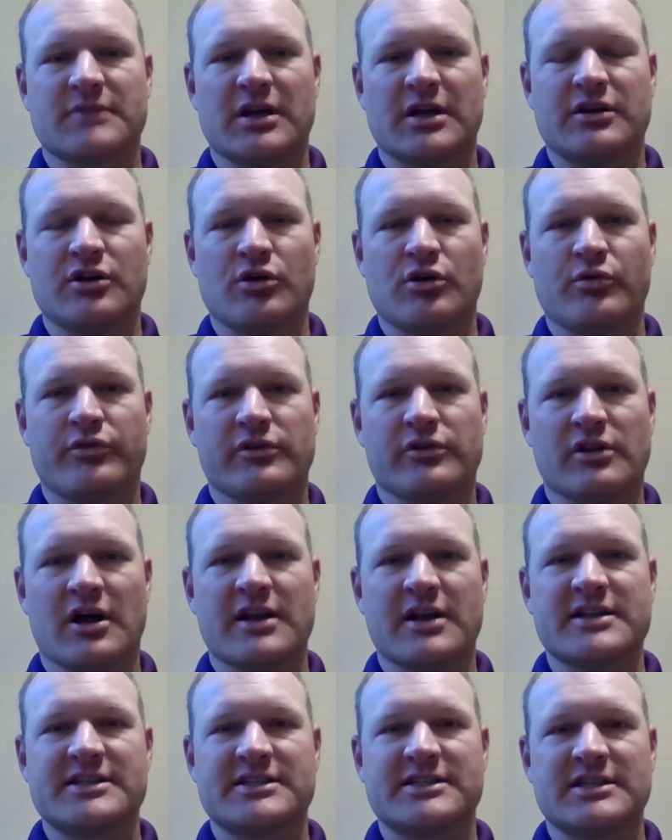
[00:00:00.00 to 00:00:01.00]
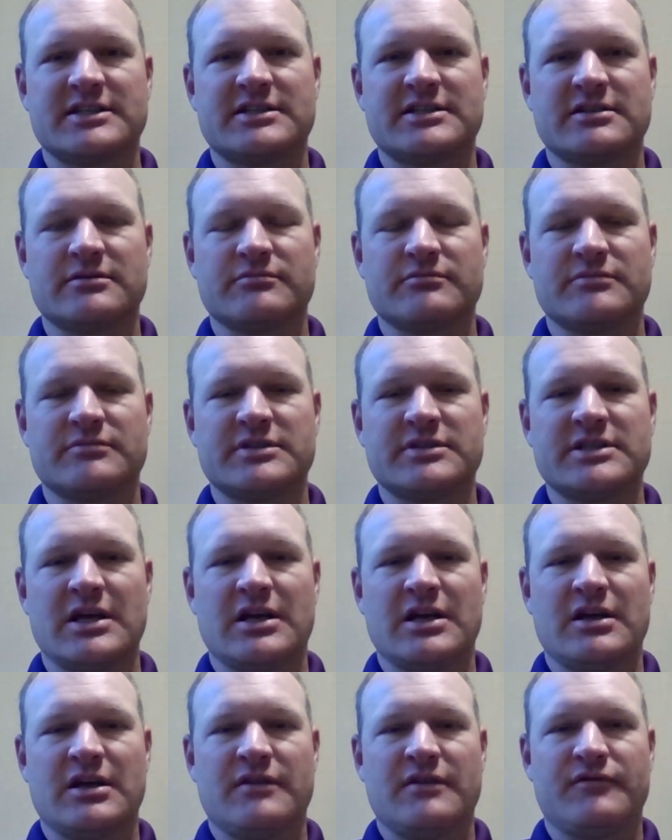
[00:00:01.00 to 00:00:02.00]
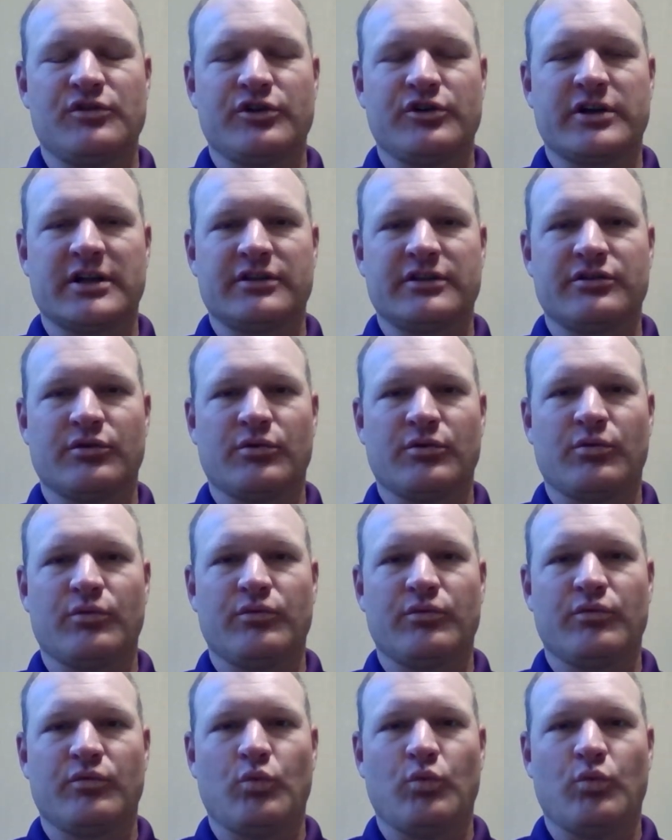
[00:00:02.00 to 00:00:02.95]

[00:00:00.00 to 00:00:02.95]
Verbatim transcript: I know with a lot of systems, if you look at the